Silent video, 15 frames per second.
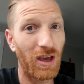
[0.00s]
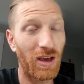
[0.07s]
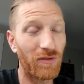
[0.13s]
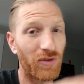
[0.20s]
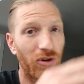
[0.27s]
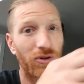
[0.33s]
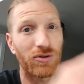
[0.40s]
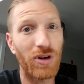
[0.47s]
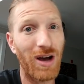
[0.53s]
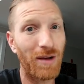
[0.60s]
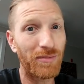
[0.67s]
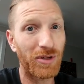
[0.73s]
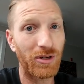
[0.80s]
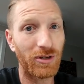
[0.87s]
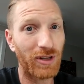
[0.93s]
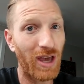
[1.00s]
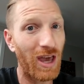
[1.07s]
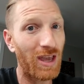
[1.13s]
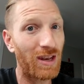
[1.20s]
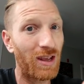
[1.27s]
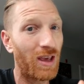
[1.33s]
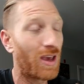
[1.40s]
If you're dropping your
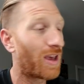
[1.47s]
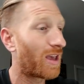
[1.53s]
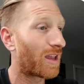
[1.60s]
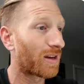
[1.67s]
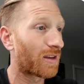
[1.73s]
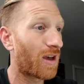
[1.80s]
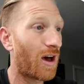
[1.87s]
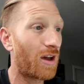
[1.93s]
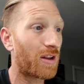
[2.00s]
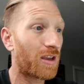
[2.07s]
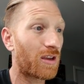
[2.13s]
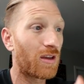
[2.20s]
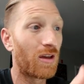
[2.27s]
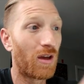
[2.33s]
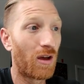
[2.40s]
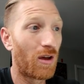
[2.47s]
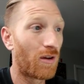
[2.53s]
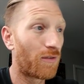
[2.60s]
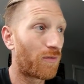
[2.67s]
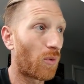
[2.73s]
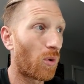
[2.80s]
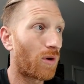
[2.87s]
gate and cutting
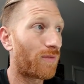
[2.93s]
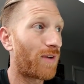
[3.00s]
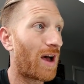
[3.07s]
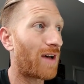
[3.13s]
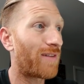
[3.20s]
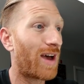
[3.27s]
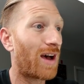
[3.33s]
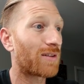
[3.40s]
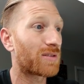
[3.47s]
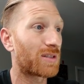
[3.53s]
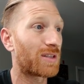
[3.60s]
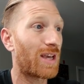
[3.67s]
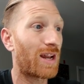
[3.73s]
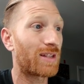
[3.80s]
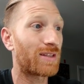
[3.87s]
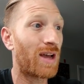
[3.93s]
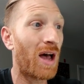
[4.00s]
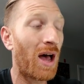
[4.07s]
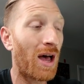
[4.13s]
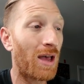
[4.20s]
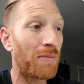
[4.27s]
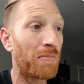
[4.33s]
4 or 5 houses at a
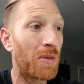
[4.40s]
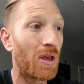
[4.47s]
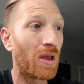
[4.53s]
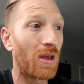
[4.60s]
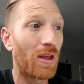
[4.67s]
time,